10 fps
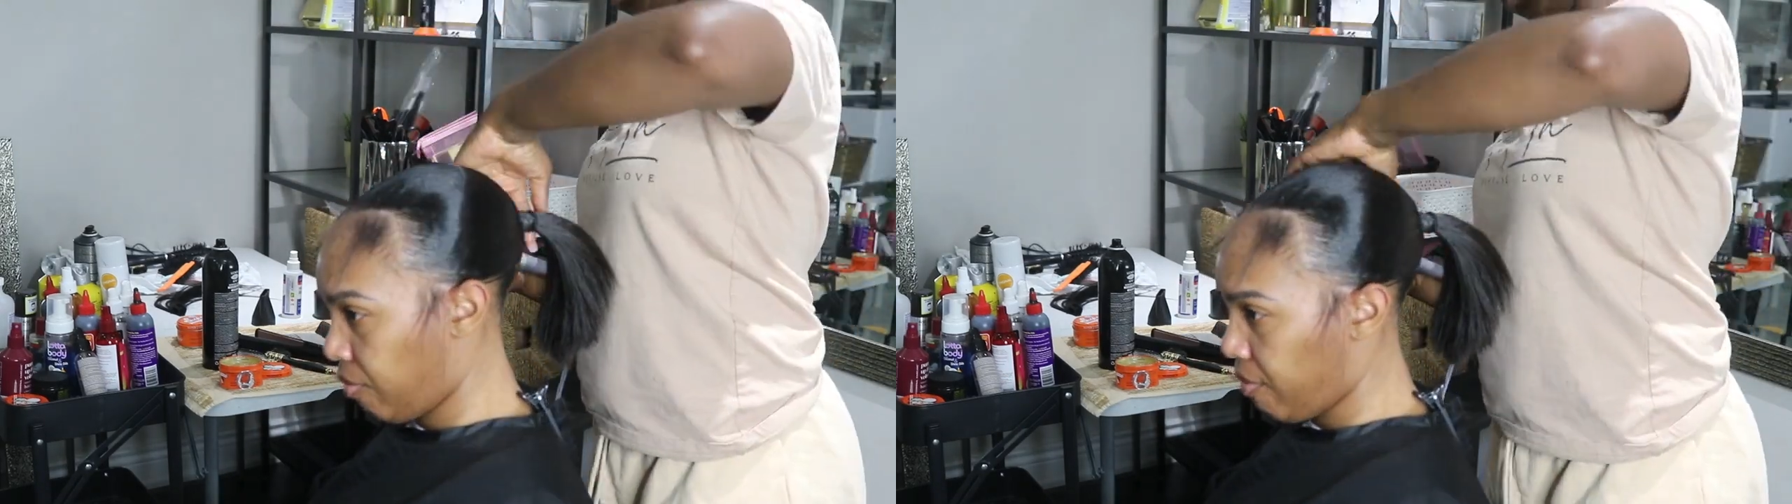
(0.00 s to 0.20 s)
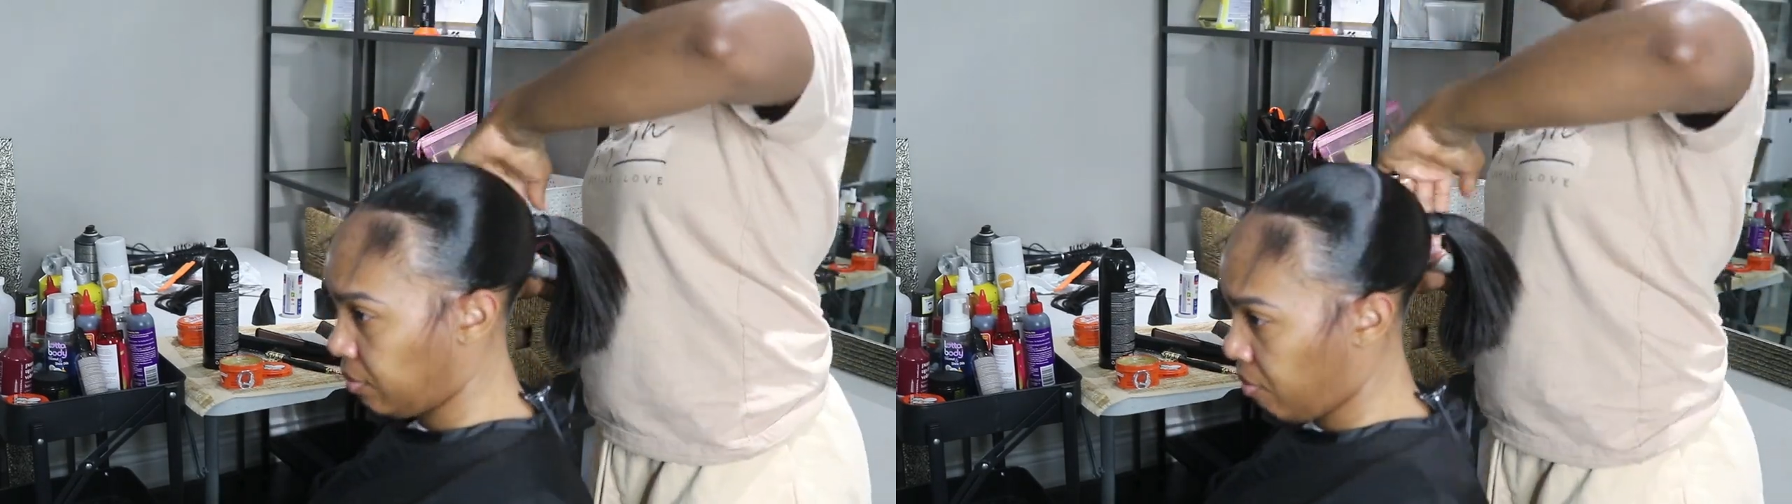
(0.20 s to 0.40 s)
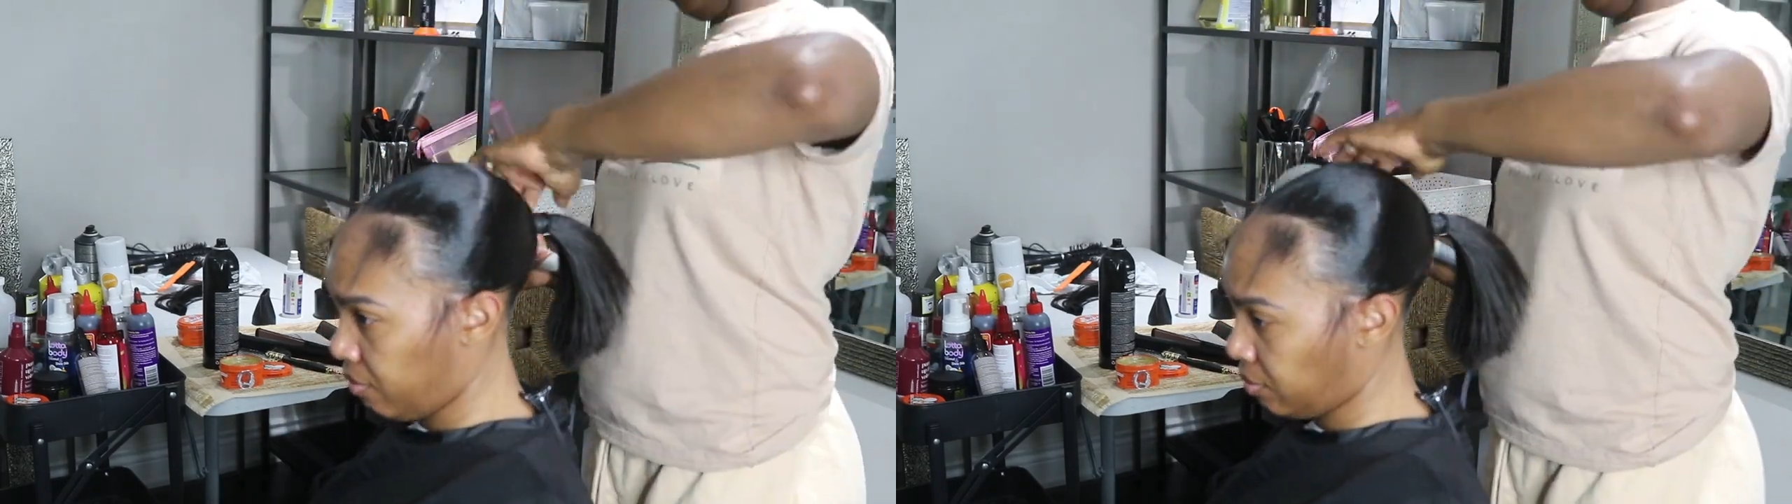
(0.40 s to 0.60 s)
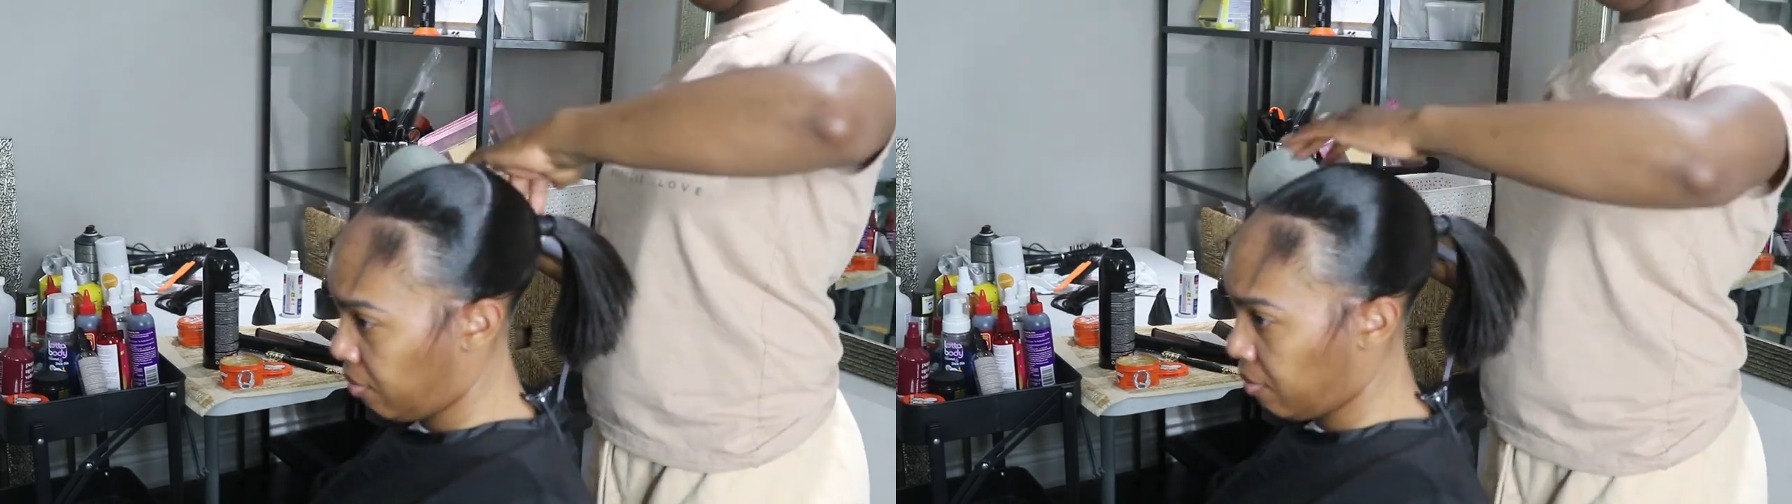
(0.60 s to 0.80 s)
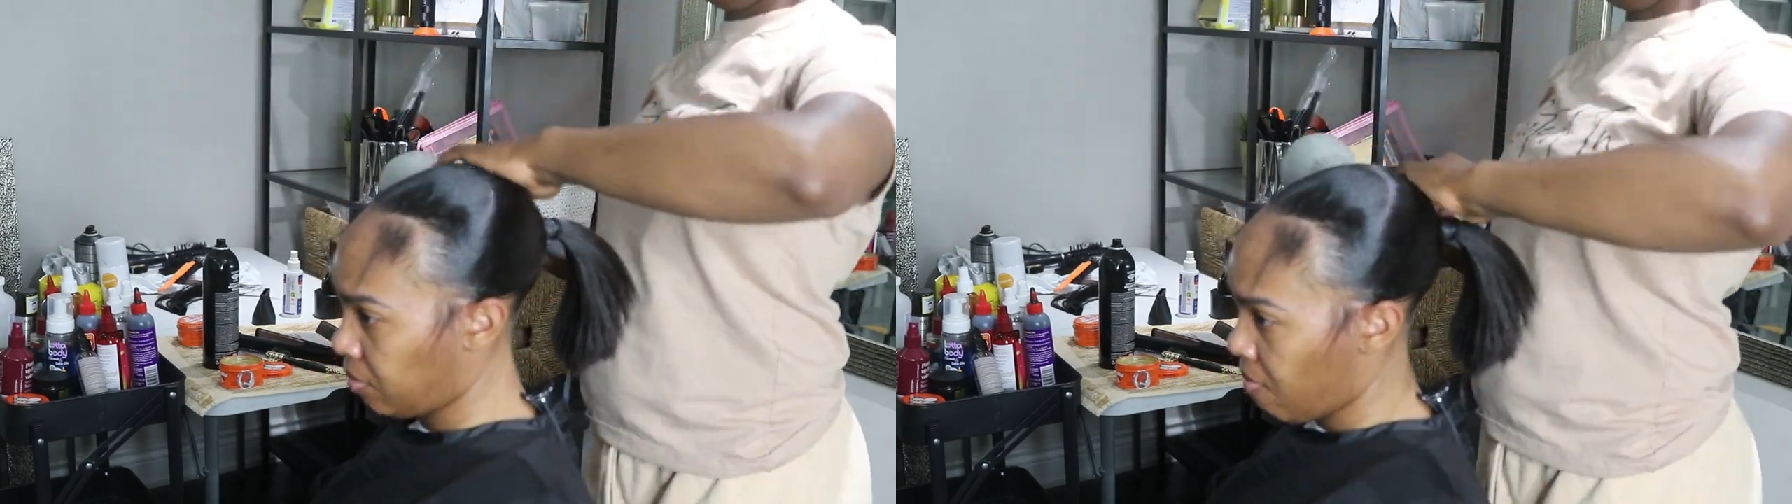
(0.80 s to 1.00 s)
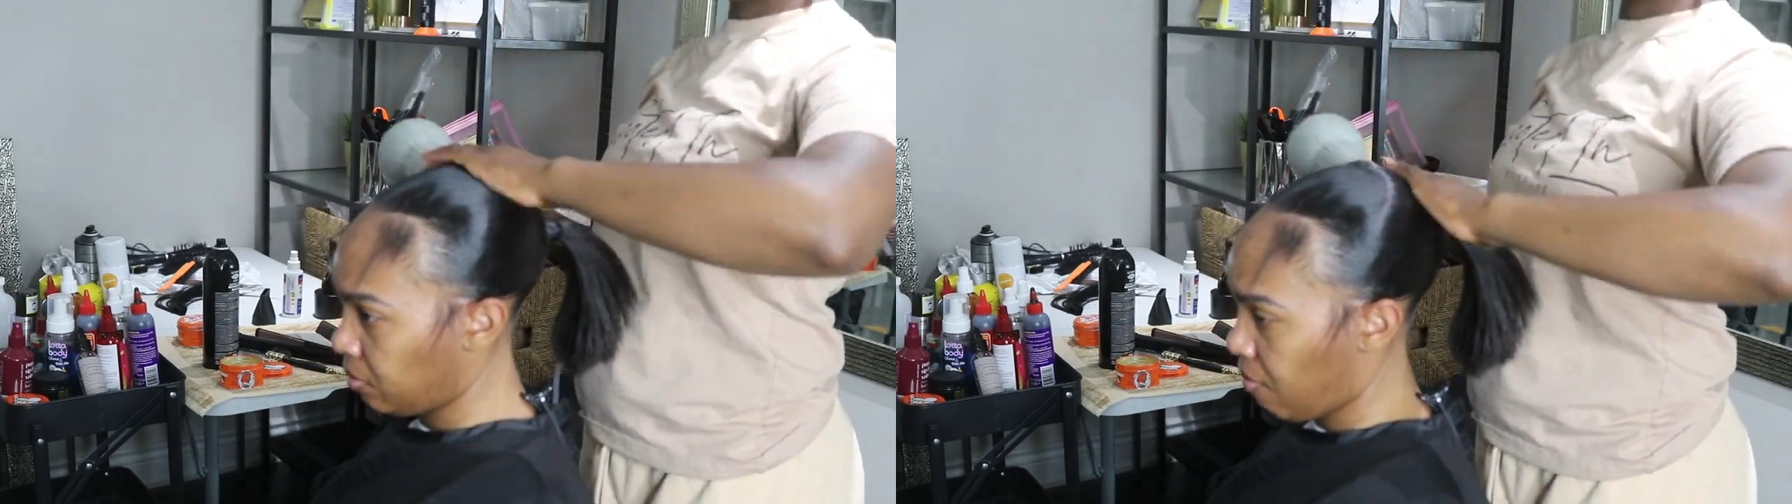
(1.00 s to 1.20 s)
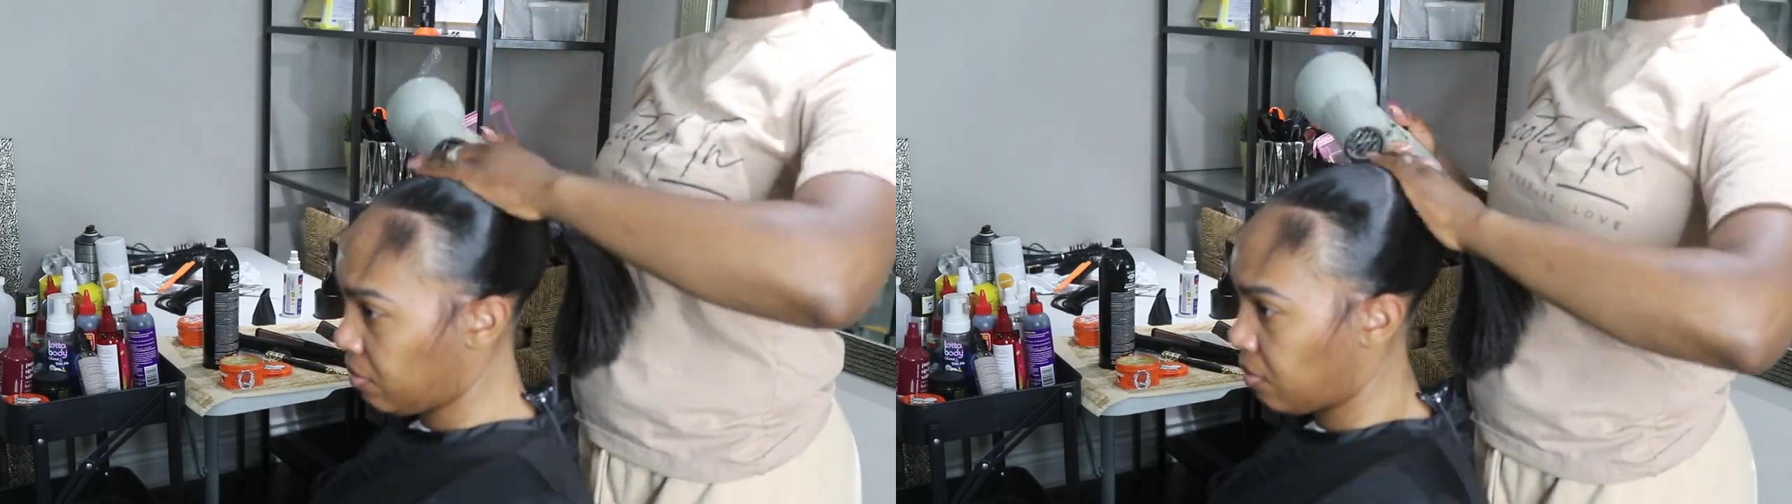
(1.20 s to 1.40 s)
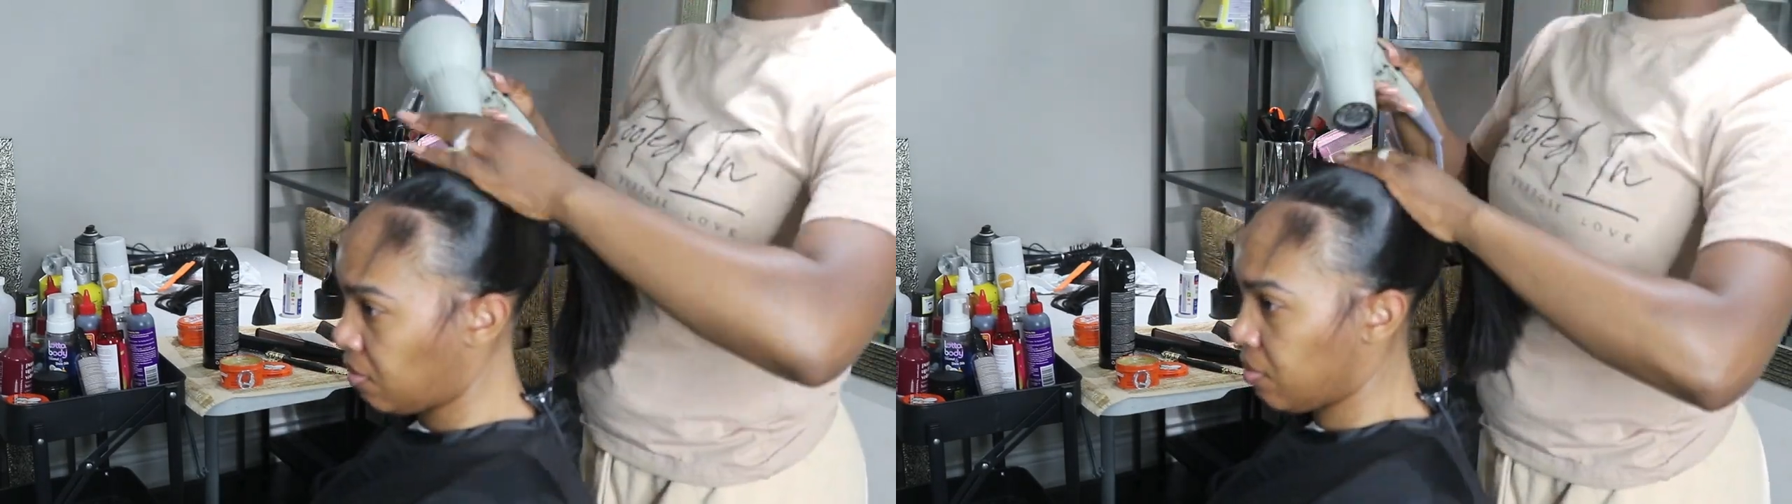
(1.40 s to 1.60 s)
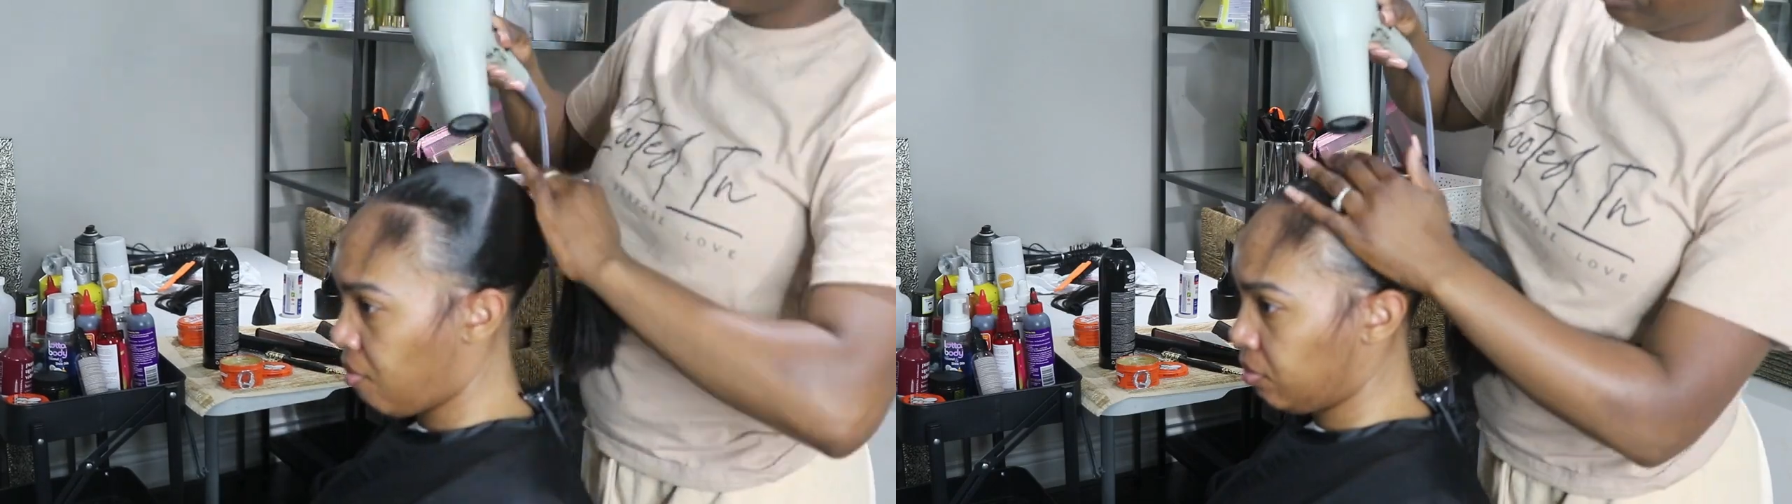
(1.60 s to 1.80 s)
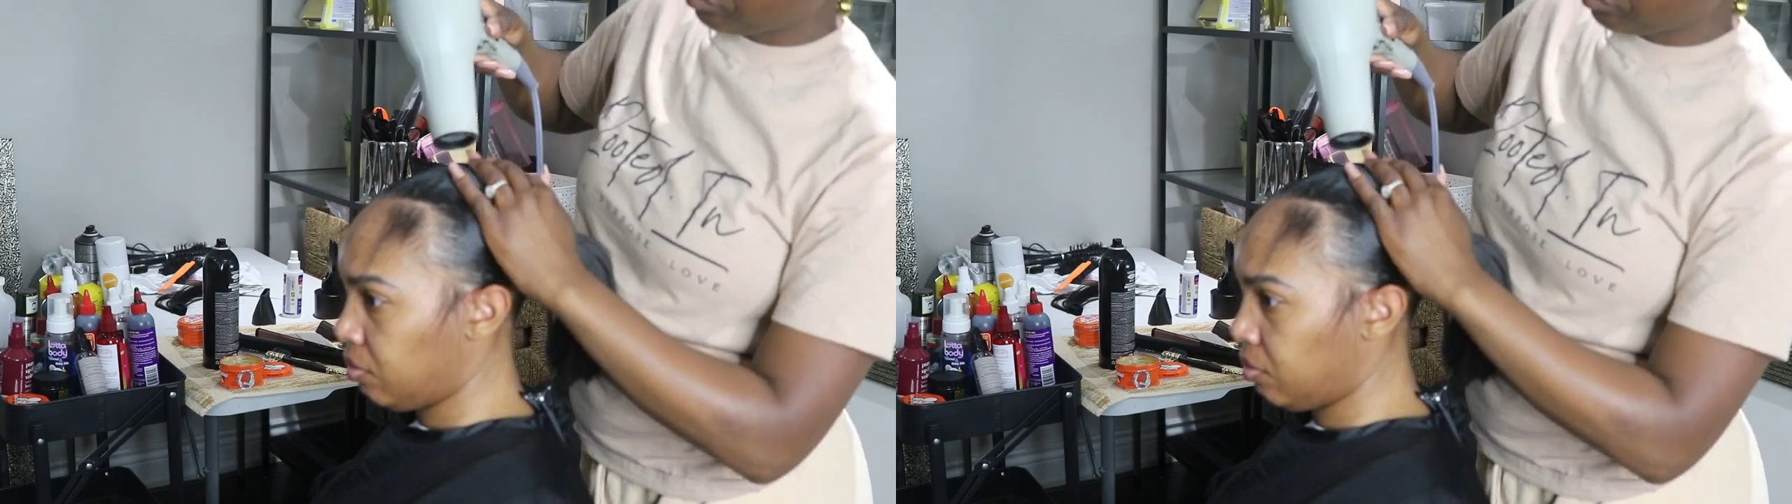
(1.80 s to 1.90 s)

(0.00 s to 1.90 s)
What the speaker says: but they're medium-sized